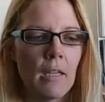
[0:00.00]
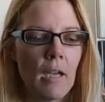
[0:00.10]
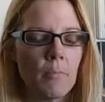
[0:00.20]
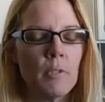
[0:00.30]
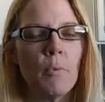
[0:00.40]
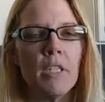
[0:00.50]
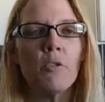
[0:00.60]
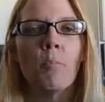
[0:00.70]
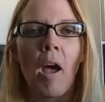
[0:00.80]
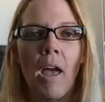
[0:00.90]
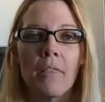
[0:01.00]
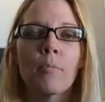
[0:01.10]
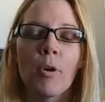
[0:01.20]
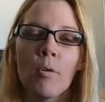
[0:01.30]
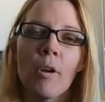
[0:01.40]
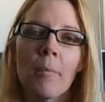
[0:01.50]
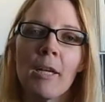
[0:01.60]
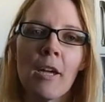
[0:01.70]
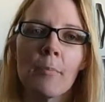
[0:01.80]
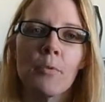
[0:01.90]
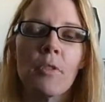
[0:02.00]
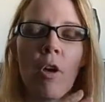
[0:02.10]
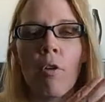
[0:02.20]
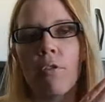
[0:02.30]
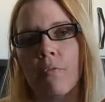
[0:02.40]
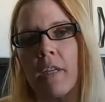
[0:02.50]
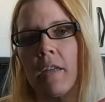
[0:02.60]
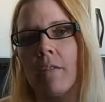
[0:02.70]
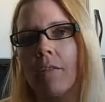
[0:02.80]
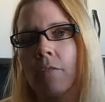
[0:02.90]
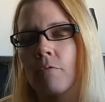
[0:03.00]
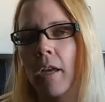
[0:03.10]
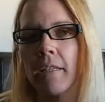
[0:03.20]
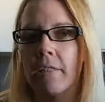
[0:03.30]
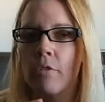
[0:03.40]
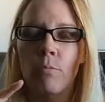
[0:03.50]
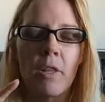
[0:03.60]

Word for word: um, when you buy the program, it comes with all three, right? So